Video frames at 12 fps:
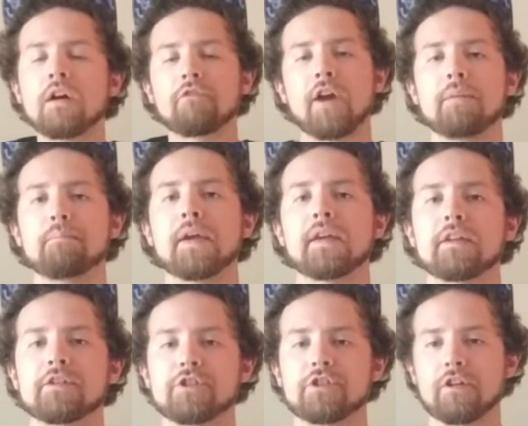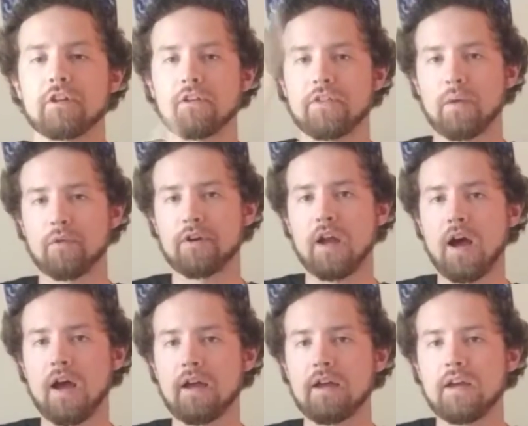right? Making sure that we're
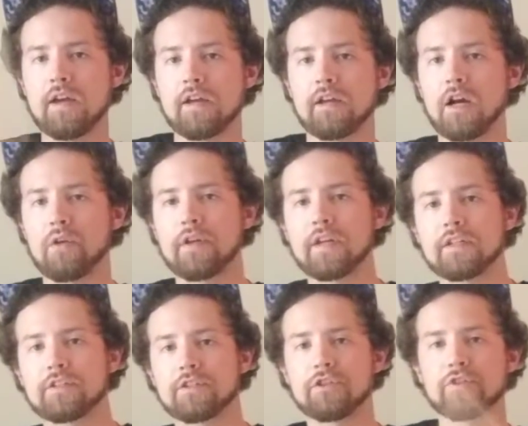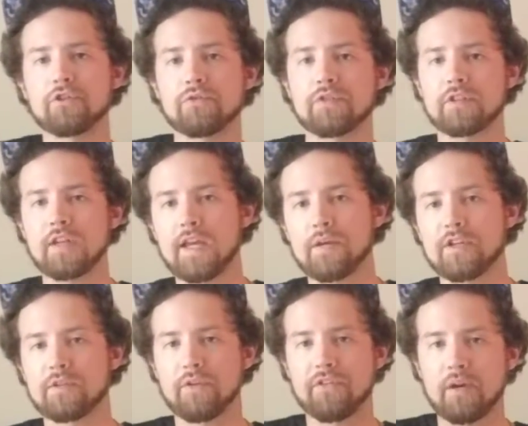not going too
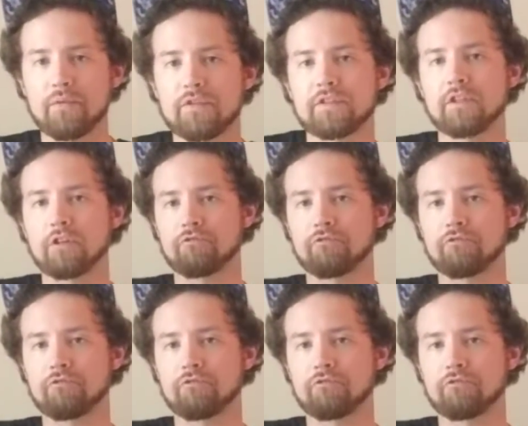sideways with it. We're still